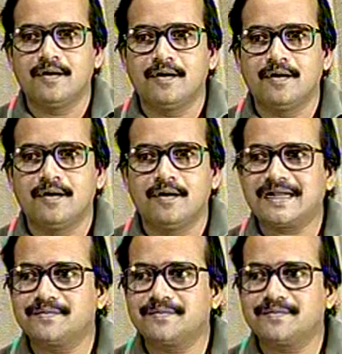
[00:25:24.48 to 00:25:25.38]
I think that is
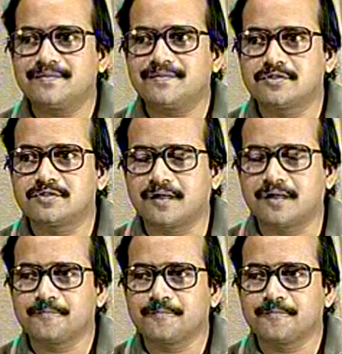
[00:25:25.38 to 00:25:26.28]
a better point to start.
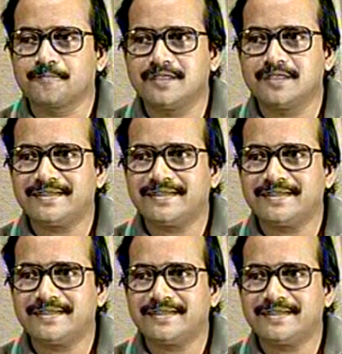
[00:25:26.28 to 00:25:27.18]
His question
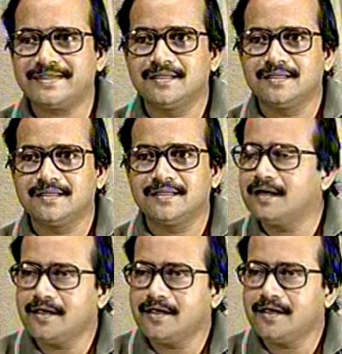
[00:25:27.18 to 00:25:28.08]
is,
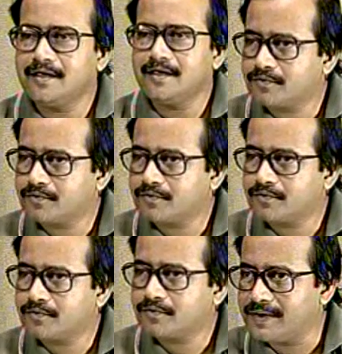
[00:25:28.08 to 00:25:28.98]
you had some question on
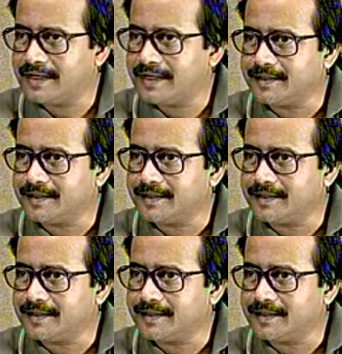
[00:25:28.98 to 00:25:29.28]
probability.